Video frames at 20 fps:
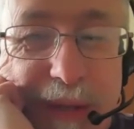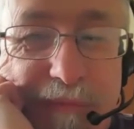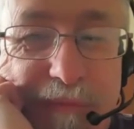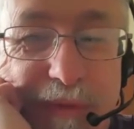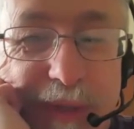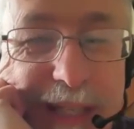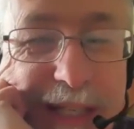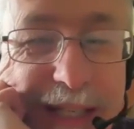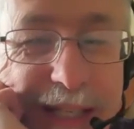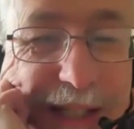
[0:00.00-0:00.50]

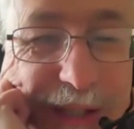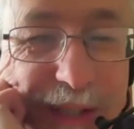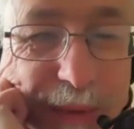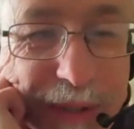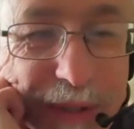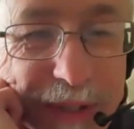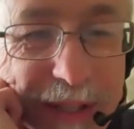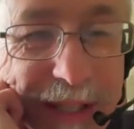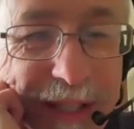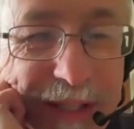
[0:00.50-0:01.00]
really need
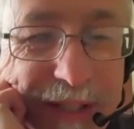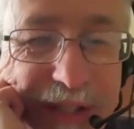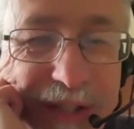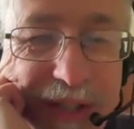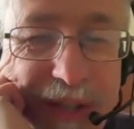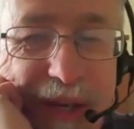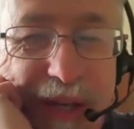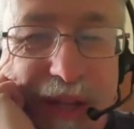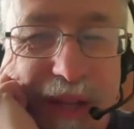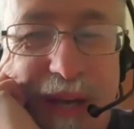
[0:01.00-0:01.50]
to
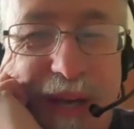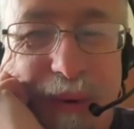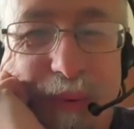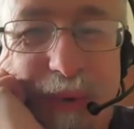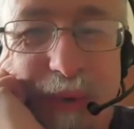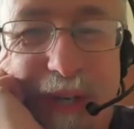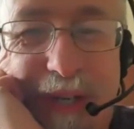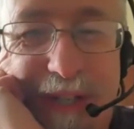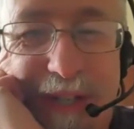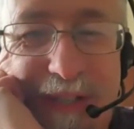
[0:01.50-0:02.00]
insert that
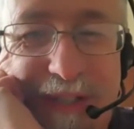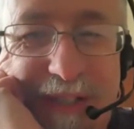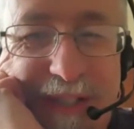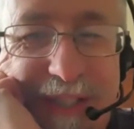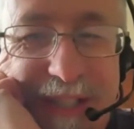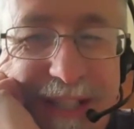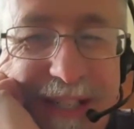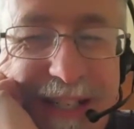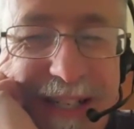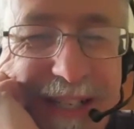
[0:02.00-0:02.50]
word
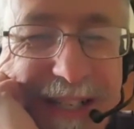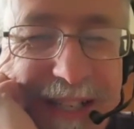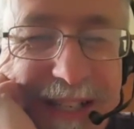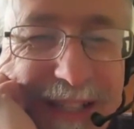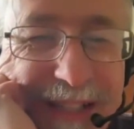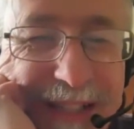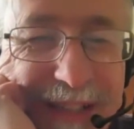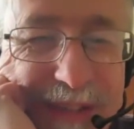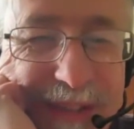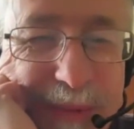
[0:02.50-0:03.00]

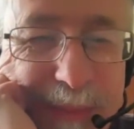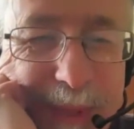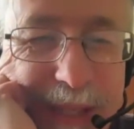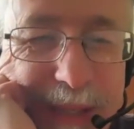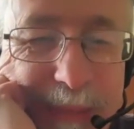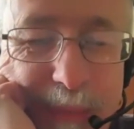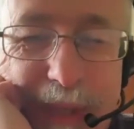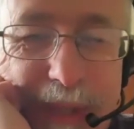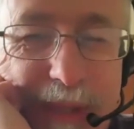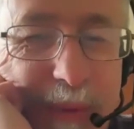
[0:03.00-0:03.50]
to make,
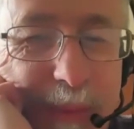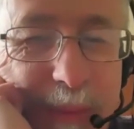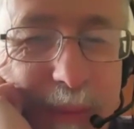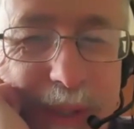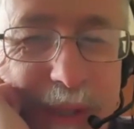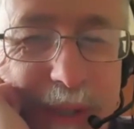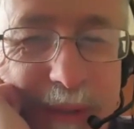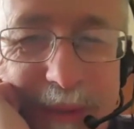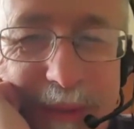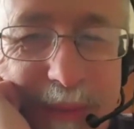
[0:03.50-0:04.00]
we're
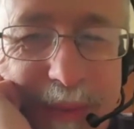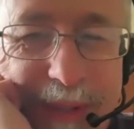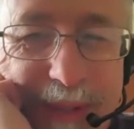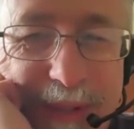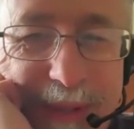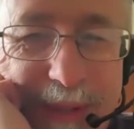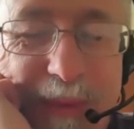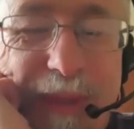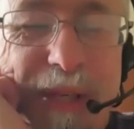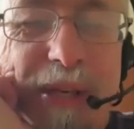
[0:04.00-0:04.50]
not,
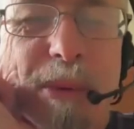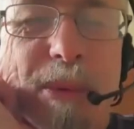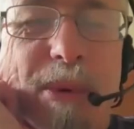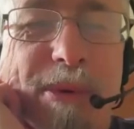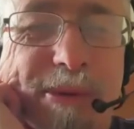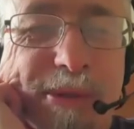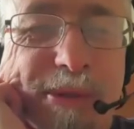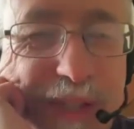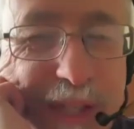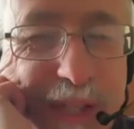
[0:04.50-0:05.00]
we're
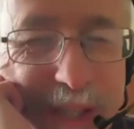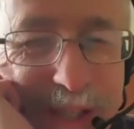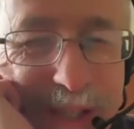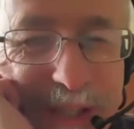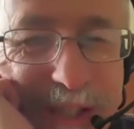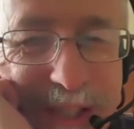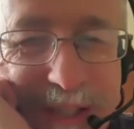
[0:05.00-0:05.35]
researching